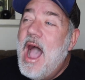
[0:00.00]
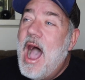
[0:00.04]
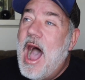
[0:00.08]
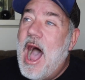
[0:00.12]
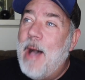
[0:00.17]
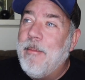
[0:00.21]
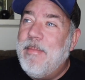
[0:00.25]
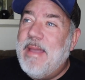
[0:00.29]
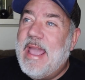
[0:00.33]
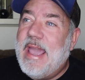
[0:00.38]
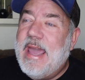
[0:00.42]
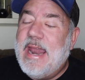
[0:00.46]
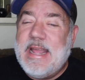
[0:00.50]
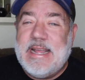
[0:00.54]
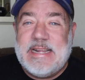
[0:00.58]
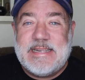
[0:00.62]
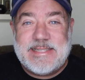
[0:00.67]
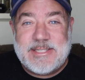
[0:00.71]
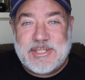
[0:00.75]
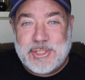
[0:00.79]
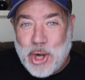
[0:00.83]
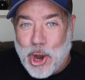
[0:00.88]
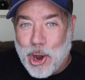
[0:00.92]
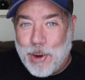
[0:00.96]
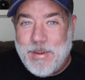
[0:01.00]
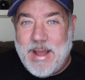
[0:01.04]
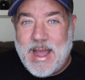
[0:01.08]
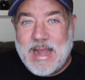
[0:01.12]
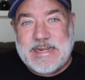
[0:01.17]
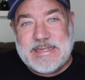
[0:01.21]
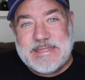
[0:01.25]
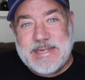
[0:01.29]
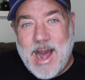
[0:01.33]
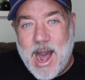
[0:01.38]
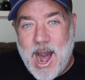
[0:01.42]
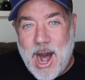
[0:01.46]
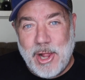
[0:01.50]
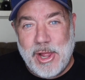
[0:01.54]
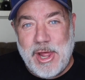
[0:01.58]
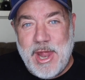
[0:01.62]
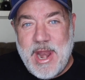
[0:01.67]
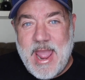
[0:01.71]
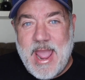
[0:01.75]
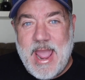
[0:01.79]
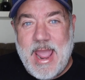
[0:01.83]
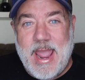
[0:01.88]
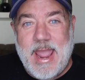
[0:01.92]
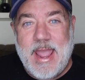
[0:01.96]
Um, it is Starbucks
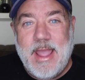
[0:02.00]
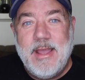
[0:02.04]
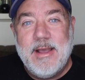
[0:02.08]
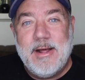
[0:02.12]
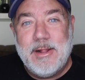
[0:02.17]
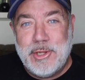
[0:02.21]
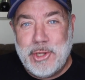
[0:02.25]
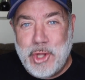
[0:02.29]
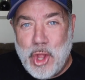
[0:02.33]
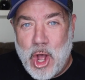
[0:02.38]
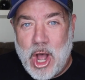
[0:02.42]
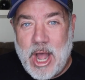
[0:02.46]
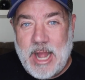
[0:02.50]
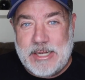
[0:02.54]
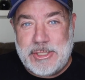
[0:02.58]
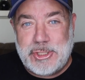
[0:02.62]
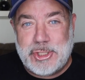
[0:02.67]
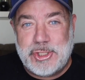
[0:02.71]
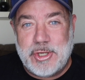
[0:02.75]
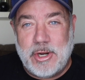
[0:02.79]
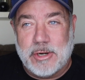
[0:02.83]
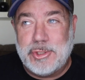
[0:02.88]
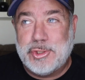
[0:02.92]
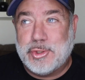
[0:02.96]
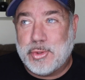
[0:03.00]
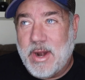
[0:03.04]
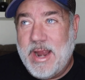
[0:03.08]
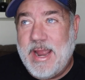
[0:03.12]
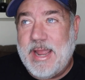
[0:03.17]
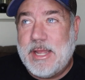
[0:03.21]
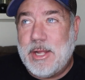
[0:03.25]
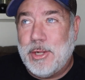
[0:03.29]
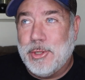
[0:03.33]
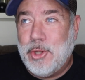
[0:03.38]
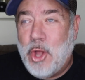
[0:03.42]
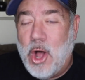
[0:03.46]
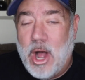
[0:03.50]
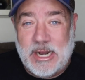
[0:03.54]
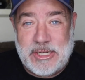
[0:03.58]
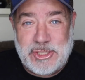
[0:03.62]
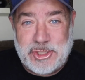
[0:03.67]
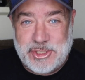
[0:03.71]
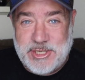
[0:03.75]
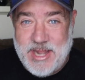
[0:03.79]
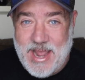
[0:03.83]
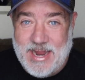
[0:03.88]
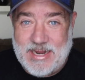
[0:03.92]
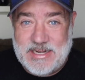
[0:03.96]
holiday launch or drink
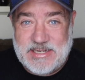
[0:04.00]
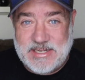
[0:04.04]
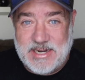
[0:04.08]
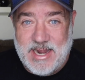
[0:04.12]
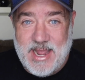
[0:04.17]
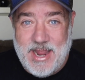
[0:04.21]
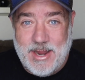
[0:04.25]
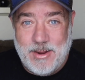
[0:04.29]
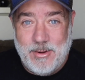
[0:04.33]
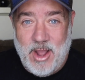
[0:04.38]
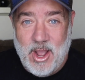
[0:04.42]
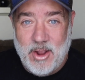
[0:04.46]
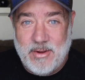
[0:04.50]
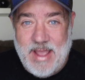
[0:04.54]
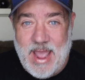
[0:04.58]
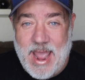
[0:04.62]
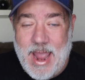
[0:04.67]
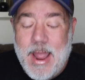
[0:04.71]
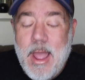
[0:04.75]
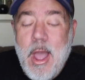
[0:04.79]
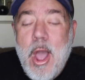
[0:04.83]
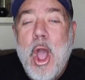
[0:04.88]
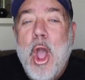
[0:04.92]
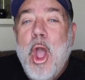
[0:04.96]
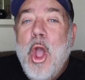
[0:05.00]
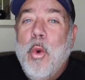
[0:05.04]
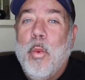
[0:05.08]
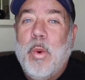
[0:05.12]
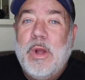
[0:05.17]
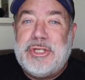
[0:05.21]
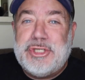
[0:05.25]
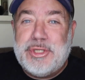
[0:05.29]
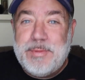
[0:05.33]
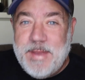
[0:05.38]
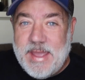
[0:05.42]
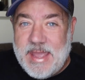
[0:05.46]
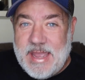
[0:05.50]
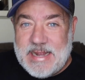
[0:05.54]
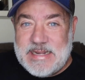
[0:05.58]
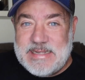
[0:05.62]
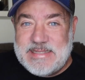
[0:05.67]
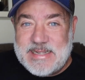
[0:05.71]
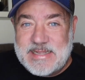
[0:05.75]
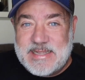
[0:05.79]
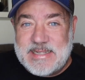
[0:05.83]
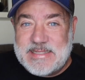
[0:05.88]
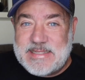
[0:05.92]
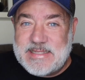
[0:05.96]
launch day today, okay? Which means
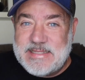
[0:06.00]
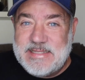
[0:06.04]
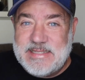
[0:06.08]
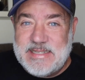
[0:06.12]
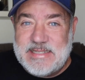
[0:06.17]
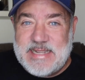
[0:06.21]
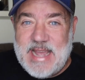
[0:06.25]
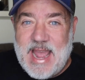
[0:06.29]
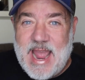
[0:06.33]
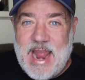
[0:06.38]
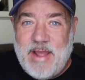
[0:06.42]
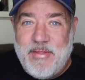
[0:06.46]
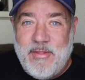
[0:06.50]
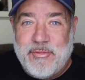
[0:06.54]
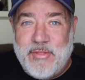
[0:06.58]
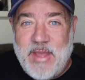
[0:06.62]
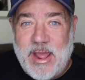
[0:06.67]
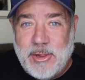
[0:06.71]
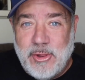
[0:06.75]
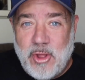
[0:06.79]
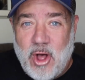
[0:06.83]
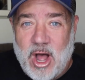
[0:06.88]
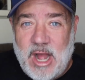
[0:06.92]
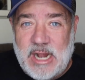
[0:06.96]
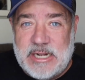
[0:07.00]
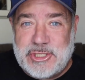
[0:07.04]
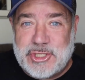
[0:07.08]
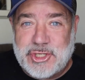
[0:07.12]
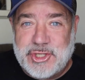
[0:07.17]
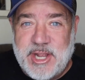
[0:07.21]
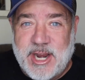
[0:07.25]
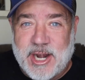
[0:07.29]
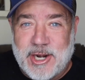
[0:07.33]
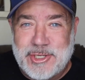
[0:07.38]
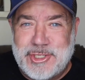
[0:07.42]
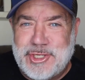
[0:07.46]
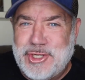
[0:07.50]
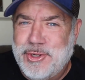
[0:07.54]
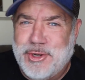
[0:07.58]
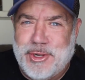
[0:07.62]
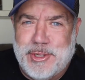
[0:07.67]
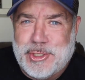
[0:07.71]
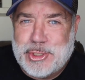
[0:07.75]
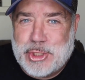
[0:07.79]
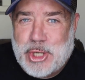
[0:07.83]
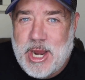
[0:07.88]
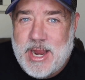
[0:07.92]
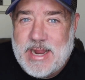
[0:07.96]
that this is the day that they launch their two
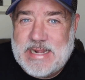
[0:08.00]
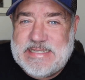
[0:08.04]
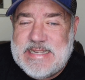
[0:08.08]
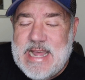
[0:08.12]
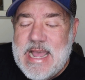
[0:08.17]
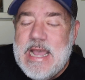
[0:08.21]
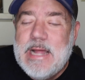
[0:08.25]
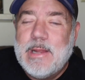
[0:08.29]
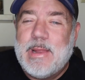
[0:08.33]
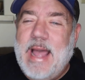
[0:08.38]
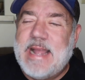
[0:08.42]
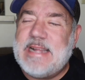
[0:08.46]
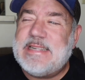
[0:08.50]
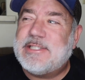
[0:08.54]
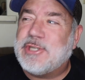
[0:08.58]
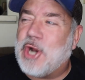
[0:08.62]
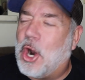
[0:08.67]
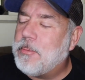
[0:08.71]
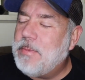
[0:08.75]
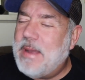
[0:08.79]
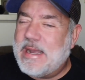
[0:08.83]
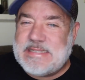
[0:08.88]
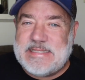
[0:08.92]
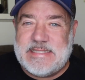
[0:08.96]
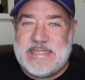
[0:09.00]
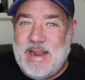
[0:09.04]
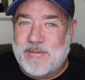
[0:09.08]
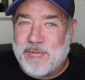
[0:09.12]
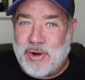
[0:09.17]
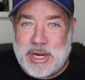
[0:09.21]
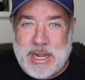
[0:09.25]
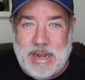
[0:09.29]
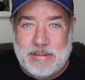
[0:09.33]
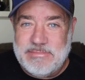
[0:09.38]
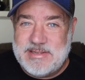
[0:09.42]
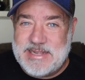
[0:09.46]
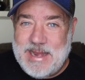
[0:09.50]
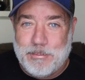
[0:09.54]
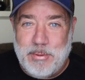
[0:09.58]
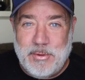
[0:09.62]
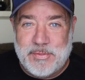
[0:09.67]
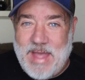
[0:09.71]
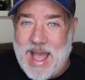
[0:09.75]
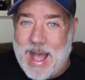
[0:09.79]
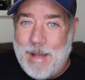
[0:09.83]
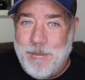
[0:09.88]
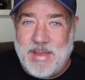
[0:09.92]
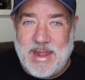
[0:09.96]
new drinks. Like, Starbucks never comes up
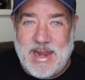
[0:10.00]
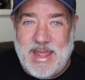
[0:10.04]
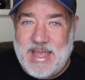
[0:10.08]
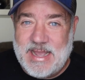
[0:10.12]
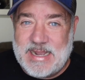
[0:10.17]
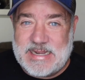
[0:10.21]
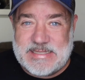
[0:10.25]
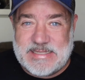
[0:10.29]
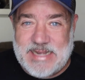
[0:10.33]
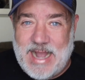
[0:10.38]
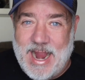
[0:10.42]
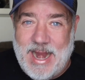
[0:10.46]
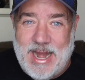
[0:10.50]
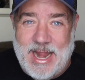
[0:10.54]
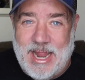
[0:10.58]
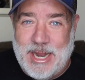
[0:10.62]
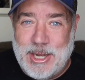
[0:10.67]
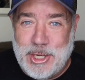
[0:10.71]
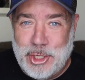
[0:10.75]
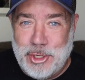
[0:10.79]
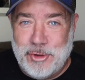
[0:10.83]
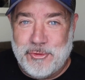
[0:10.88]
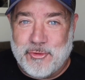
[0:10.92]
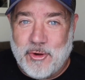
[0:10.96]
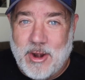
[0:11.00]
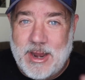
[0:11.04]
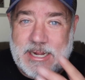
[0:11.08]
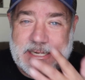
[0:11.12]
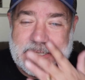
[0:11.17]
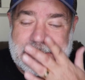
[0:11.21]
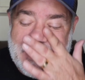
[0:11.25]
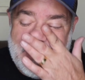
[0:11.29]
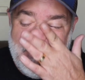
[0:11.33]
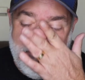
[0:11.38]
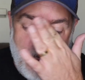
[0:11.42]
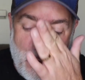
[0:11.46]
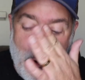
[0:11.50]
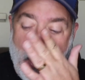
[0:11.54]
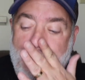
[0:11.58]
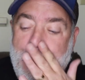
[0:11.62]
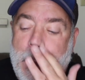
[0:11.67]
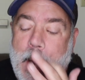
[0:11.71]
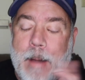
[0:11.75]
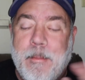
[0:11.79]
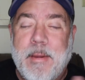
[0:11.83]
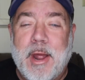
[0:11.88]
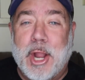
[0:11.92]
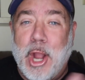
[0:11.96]
with that many exciting new drinks anymore,
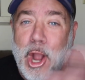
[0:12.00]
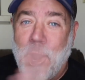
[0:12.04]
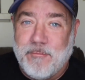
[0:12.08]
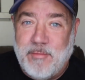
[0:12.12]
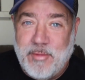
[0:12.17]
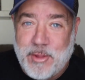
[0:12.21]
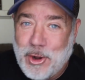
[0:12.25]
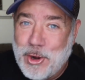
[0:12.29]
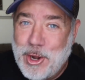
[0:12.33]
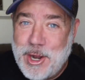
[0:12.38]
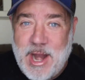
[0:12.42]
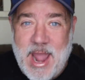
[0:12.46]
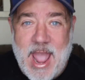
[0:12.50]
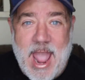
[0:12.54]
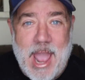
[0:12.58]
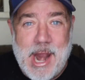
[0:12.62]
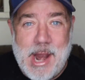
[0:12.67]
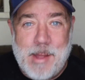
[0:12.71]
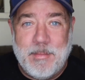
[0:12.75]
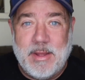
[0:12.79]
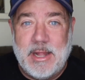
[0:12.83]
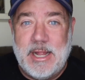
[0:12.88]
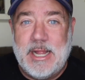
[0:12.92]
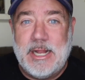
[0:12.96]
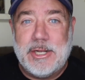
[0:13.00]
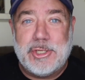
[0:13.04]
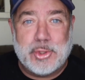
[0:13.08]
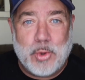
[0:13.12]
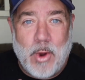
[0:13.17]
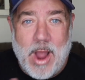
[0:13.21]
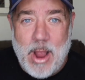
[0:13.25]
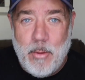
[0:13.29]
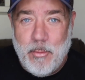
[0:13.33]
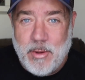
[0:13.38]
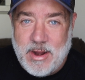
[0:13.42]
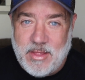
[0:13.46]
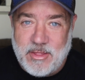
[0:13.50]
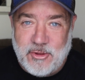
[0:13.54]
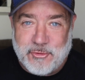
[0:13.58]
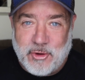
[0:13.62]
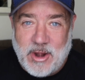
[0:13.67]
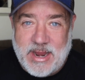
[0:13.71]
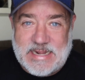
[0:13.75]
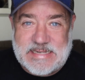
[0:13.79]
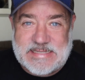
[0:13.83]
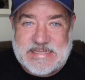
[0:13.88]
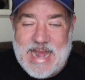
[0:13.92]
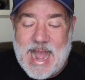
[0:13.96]
but I'm gonna go over there today and I'm gonna try one of the
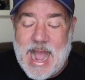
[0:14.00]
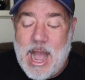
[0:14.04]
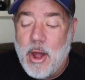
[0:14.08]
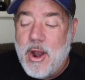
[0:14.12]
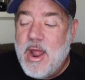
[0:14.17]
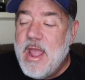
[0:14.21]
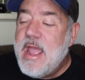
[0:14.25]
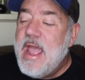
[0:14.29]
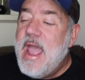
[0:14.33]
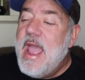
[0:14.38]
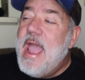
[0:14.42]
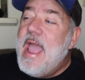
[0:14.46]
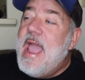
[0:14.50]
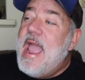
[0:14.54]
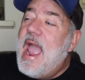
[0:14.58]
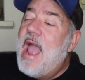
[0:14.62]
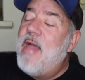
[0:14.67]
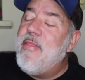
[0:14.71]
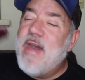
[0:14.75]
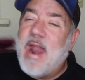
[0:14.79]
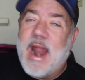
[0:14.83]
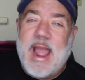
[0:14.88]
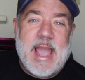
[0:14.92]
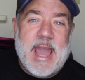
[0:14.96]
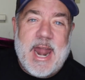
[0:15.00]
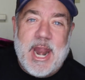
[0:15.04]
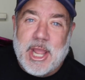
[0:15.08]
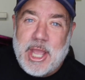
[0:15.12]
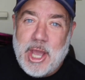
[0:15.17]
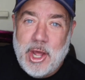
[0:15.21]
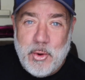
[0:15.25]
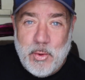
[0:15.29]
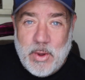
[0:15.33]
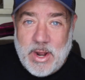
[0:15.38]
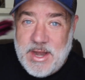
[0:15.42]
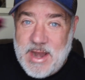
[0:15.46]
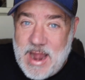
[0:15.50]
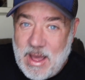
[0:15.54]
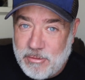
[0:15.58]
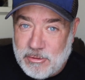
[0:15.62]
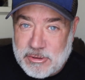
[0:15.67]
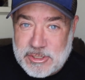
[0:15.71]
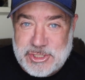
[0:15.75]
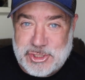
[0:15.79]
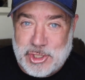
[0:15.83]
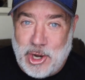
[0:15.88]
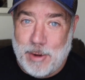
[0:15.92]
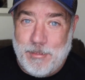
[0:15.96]
drinks out and then I gotta go to another
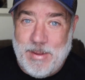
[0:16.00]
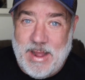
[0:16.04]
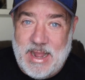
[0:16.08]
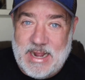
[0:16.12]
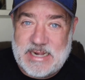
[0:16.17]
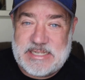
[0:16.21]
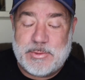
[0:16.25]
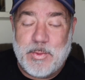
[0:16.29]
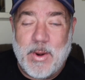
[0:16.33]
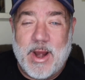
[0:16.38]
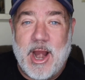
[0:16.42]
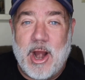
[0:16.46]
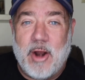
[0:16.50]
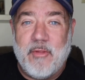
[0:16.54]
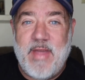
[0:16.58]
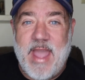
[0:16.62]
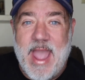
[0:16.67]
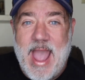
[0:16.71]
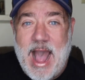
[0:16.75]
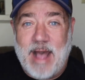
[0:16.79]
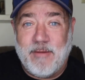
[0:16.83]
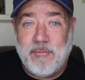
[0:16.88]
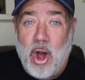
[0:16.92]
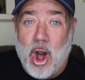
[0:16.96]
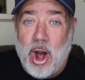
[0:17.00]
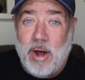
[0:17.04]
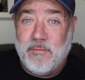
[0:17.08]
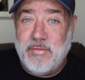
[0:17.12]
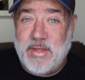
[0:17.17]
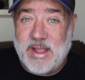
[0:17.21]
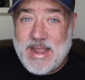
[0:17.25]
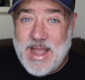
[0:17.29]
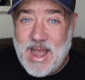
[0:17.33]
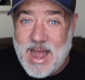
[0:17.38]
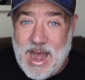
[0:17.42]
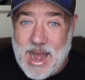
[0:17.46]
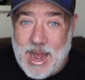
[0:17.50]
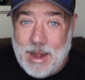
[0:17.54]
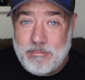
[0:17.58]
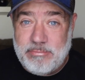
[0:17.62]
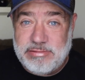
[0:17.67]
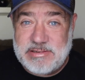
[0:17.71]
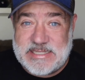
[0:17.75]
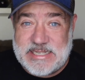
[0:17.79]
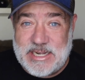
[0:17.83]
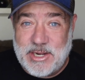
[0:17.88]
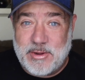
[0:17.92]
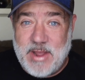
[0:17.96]
Starbucks where they have all the
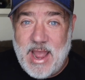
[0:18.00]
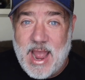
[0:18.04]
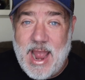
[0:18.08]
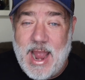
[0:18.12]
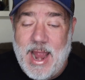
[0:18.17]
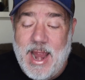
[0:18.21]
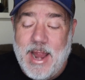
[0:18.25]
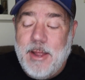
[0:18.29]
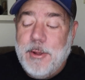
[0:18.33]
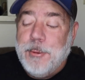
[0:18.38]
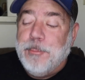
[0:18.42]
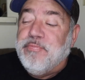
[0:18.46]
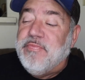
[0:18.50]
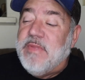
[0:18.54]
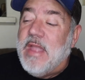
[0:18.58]
cups, okay?